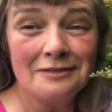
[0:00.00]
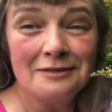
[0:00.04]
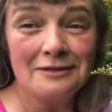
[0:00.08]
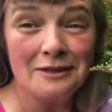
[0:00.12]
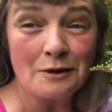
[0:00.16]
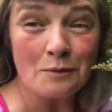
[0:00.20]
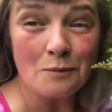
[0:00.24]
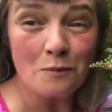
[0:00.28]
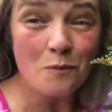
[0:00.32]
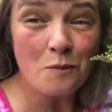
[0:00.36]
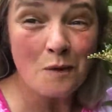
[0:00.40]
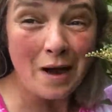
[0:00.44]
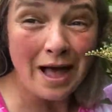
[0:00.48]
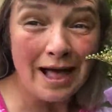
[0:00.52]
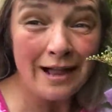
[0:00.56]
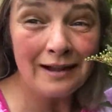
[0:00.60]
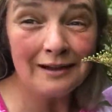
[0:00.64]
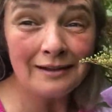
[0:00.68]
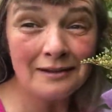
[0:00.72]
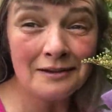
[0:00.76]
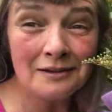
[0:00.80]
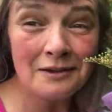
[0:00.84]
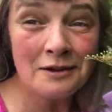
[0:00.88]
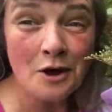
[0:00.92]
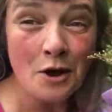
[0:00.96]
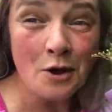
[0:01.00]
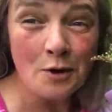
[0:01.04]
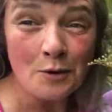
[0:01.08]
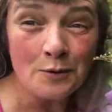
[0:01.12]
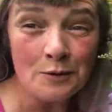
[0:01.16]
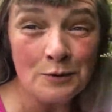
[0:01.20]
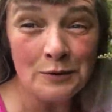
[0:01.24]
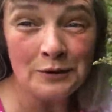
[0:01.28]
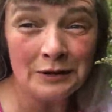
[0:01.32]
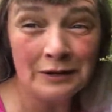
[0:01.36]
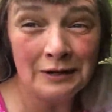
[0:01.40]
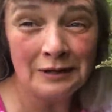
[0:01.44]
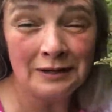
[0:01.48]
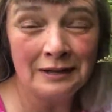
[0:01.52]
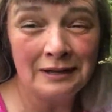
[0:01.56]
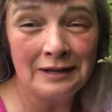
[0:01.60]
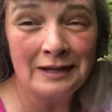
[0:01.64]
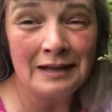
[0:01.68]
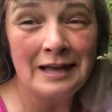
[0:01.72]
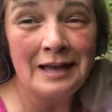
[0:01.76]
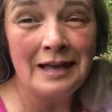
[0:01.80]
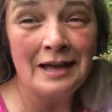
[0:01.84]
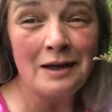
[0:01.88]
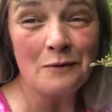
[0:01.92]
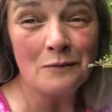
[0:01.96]
the well-known
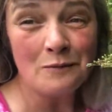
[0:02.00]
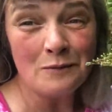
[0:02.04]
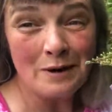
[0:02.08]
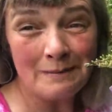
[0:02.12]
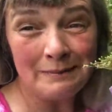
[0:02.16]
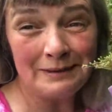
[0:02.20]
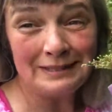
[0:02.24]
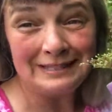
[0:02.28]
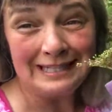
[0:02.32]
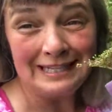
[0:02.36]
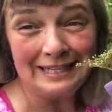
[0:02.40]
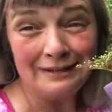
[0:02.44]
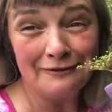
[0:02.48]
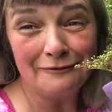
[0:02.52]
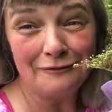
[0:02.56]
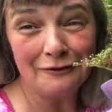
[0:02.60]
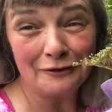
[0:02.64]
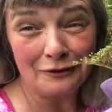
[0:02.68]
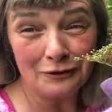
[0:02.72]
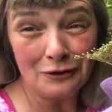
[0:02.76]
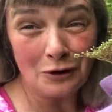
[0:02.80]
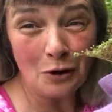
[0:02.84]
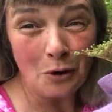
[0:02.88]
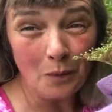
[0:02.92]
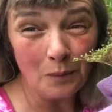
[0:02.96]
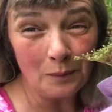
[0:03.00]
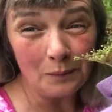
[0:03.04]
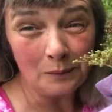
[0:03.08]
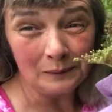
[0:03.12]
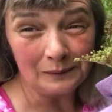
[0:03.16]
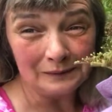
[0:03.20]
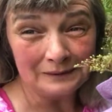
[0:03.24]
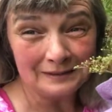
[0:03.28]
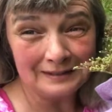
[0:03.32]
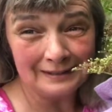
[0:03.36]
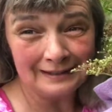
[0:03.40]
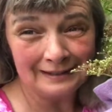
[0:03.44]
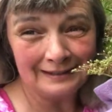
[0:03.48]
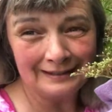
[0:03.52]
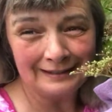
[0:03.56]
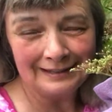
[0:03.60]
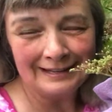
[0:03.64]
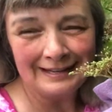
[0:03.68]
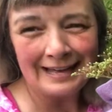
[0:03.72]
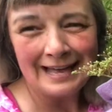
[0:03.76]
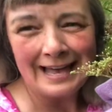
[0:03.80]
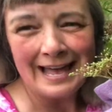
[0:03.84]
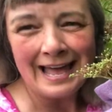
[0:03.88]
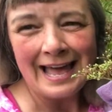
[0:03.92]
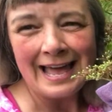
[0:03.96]
remedy for cold,
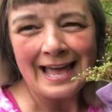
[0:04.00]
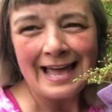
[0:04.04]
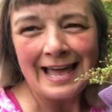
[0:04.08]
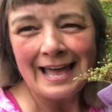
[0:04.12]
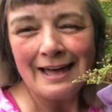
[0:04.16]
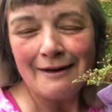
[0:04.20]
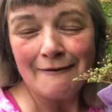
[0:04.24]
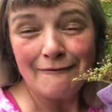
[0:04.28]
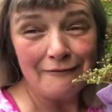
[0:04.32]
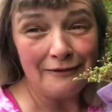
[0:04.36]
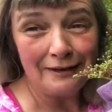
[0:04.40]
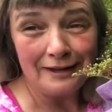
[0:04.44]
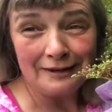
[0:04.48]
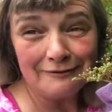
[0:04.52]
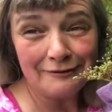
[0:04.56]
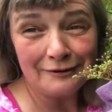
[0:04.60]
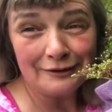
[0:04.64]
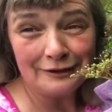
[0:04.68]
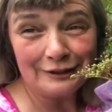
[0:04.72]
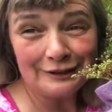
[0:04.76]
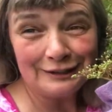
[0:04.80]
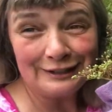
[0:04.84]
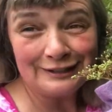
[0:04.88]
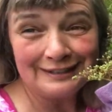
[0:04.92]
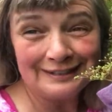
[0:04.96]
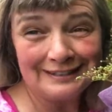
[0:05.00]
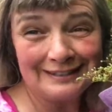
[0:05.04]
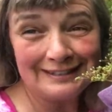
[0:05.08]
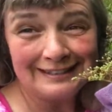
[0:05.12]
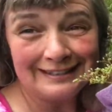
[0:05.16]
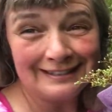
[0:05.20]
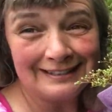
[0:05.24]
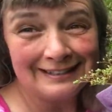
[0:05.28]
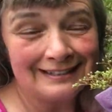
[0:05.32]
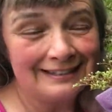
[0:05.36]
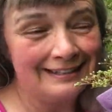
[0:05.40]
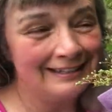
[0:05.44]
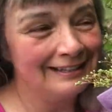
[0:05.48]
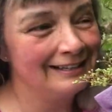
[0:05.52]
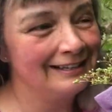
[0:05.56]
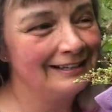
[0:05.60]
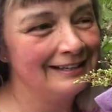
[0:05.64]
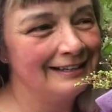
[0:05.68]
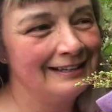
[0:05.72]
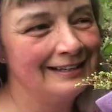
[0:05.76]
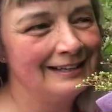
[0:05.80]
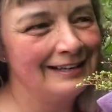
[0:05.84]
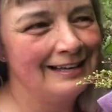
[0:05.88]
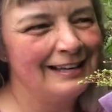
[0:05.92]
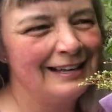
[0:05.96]
fevers,
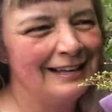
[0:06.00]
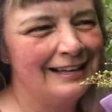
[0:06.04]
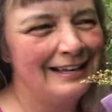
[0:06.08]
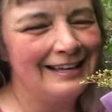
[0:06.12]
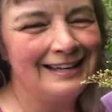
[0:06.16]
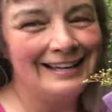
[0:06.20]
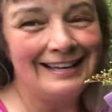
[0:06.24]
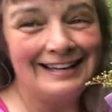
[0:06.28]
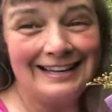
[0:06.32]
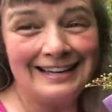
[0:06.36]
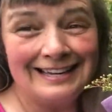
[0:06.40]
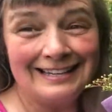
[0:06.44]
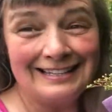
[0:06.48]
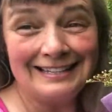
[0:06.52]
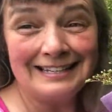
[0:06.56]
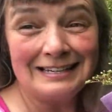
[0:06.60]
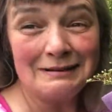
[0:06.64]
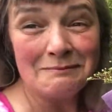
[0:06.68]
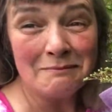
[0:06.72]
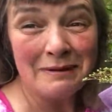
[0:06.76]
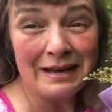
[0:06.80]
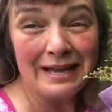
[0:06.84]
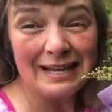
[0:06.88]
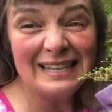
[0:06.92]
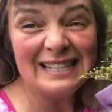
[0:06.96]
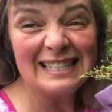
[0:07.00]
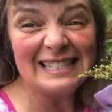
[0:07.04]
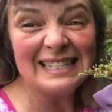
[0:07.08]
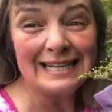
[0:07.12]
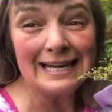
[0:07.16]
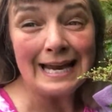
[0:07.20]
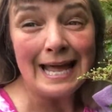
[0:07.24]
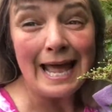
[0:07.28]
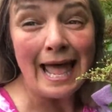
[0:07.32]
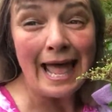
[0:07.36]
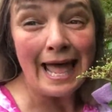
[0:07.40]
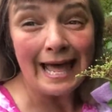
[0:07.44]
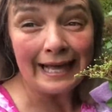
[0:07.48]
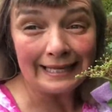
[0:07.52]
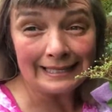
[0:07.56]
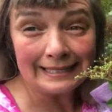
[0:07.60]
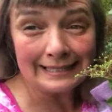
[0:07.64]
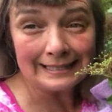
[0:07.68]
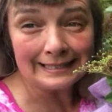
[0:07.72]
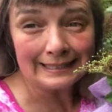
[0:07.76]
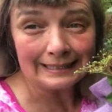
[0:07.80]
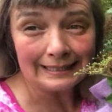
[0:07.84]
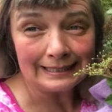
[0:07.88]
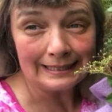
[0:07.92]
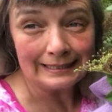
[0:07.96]
and it makes an
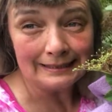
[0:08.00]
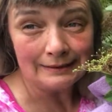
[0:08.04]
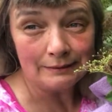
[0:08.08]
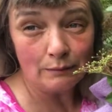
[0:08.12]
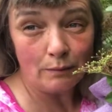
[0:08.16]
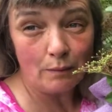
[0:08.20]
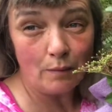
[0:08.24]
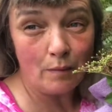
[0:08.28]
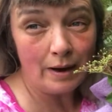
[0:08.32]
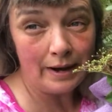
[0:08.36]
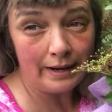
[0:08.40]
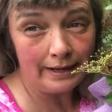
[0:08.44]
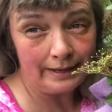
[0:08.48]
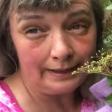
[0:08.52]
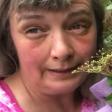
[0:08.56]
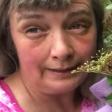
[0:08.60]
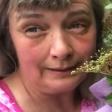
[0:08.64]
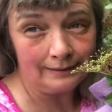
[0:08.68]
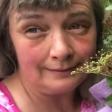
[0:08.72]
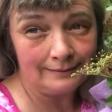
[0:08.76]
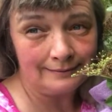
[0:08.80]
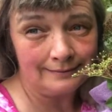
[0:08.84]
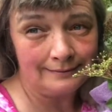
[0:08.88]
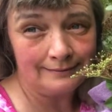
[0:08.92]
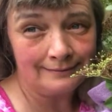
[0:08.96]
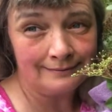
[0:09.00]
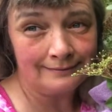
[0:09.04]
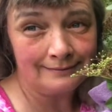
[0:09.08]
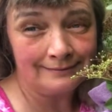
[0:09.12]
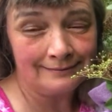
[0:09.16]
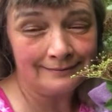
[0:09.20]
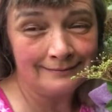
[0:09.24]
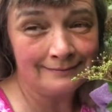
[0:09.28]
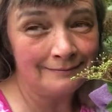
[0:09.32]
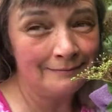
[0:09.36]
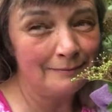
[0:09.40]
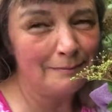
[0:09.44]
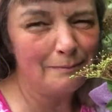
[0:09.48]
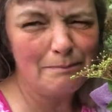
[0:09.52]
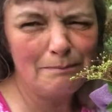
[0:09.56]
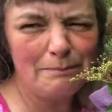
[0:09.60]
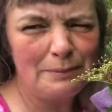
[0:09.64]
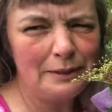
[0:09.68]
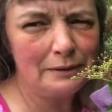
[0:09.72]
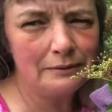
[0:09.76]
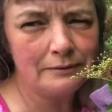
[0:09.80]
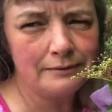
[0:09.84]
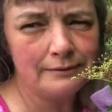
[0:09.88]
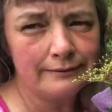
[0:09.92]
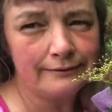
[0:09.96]
excellent wine.
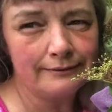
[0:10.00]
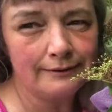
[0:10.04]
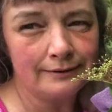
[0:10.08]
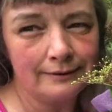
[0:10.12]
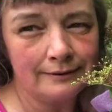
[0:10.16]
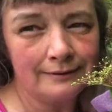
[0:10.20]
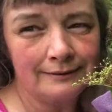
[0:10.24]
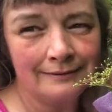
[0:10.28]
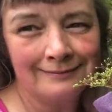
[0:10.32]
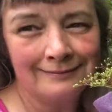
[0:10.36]
Beautiful.